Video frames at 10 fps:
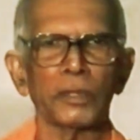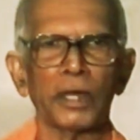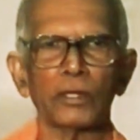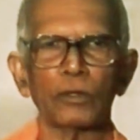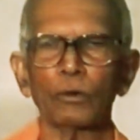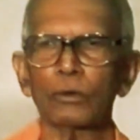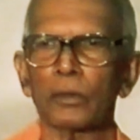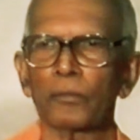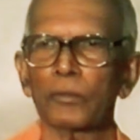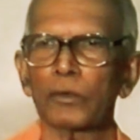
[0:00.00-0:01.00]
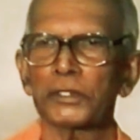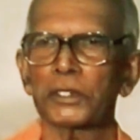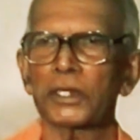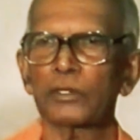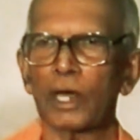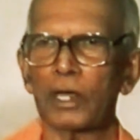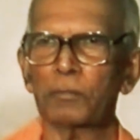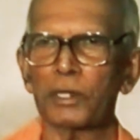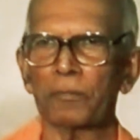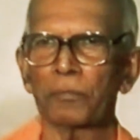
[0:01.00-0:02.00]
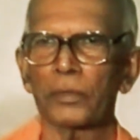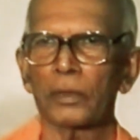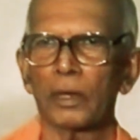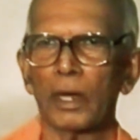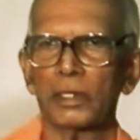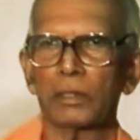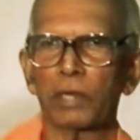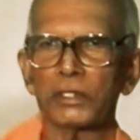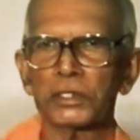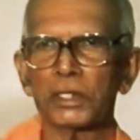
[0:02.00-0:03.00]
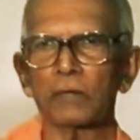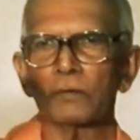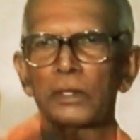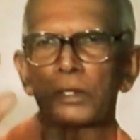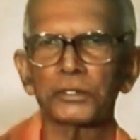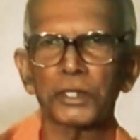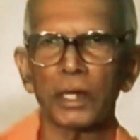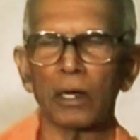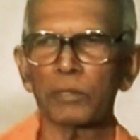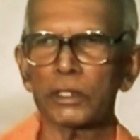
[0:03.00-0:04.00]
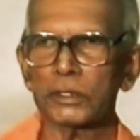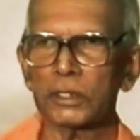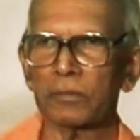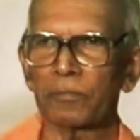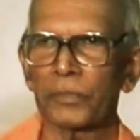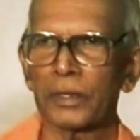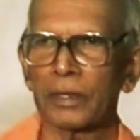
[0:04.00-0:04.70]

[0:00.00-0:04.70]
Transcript: that alone was there to help him and the blessing of Sri Ramakrishna.